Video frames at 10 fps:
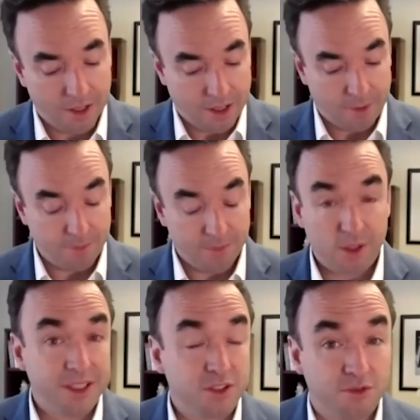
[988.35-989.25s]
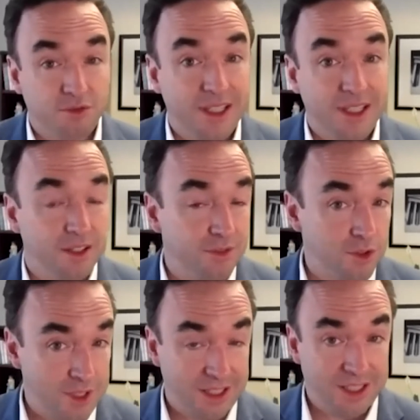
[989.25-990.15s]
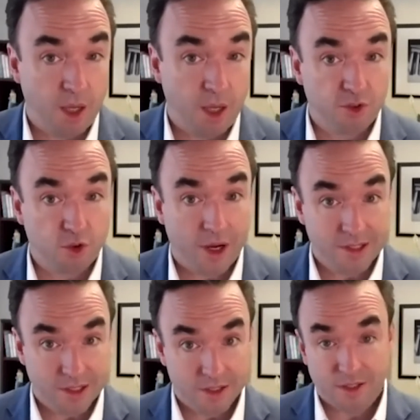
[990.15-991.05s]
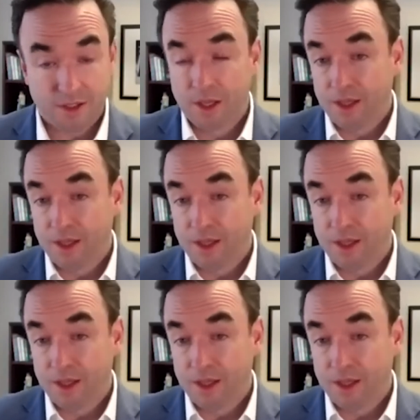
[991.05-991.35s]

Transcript: They'll intervene if there's any type of crisis.